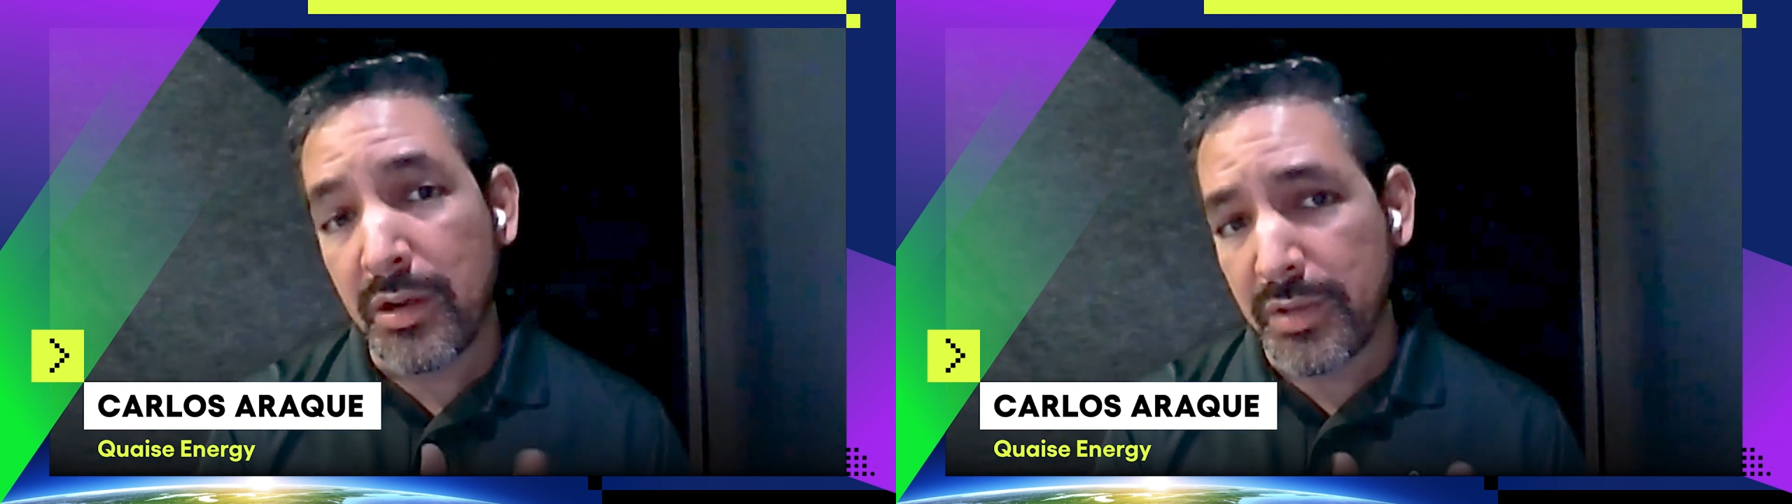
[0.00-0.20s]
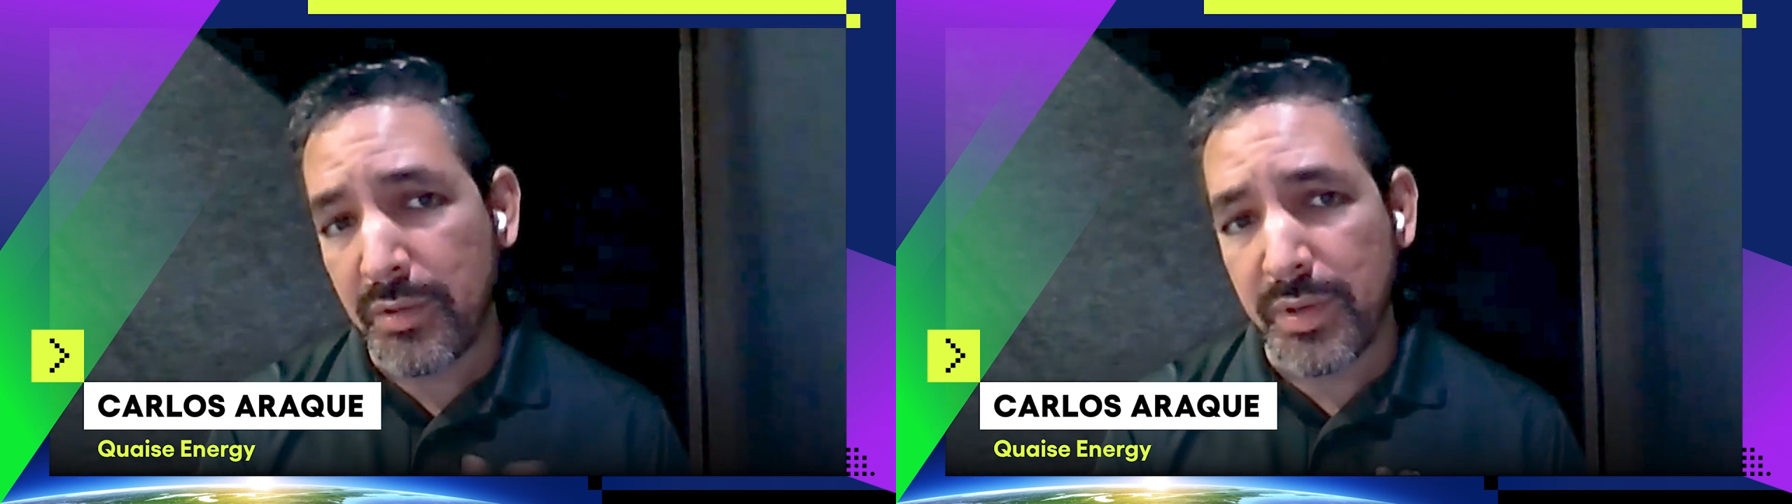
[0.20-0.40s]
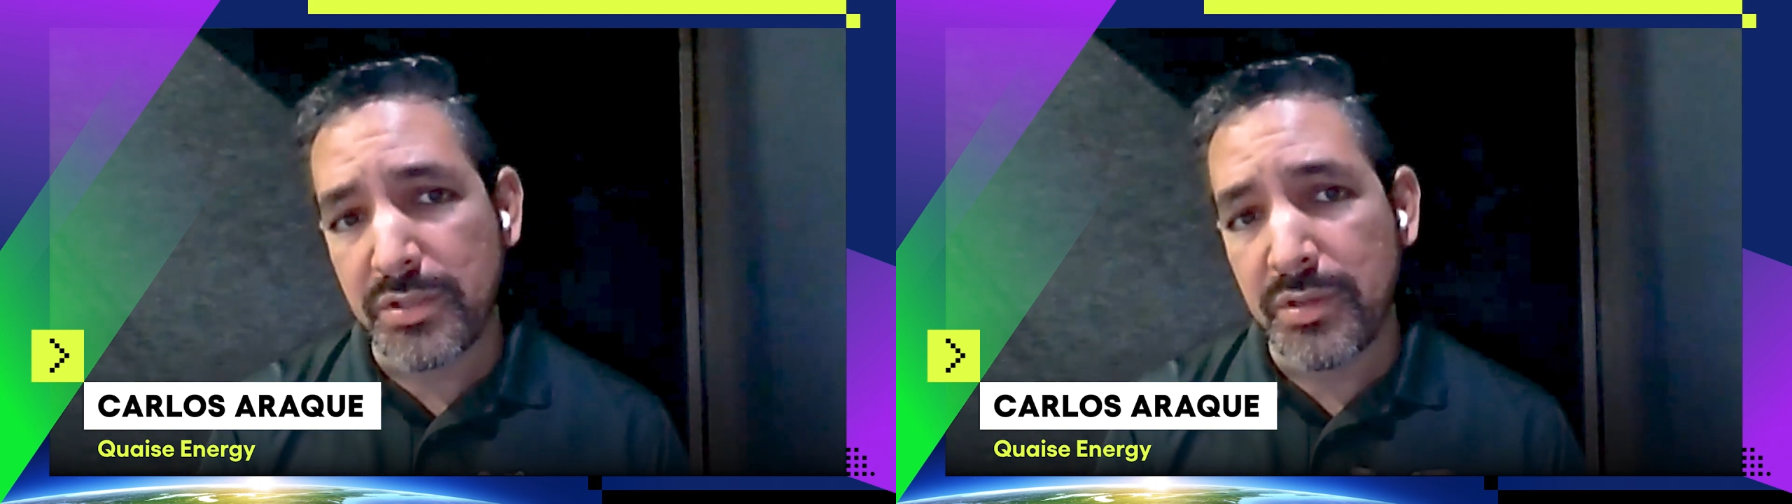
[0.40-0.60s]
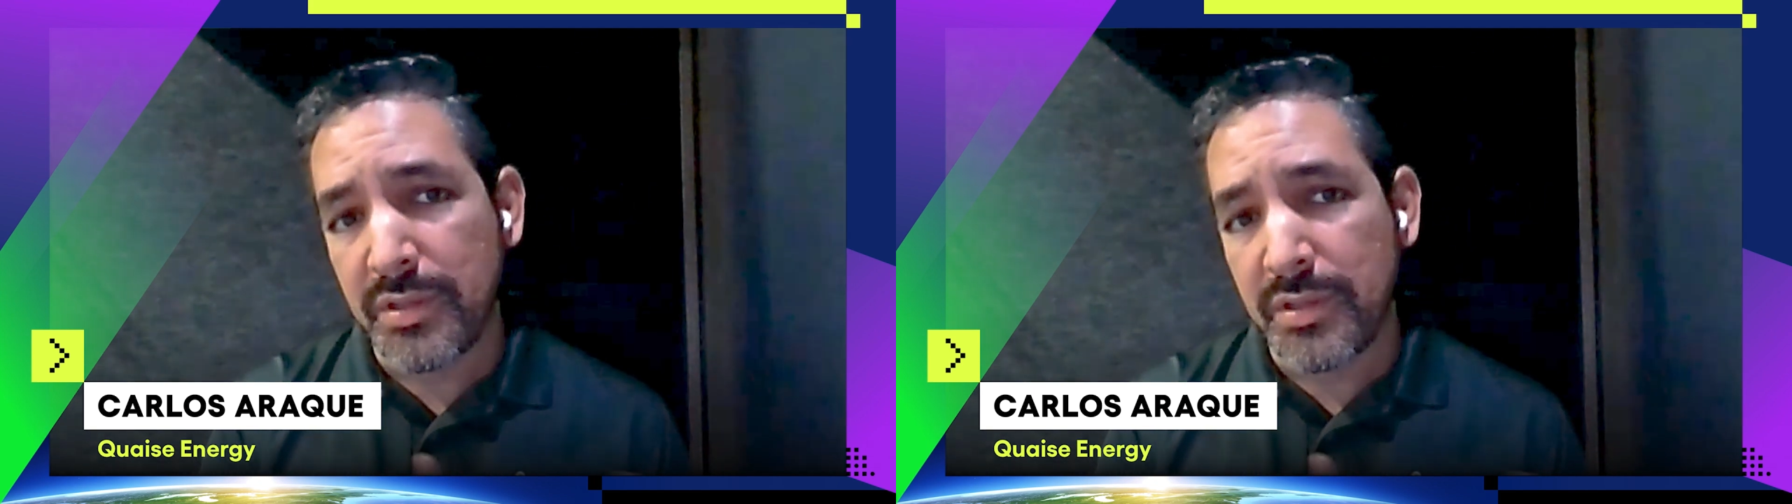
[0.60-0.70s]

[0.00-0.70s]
our direction,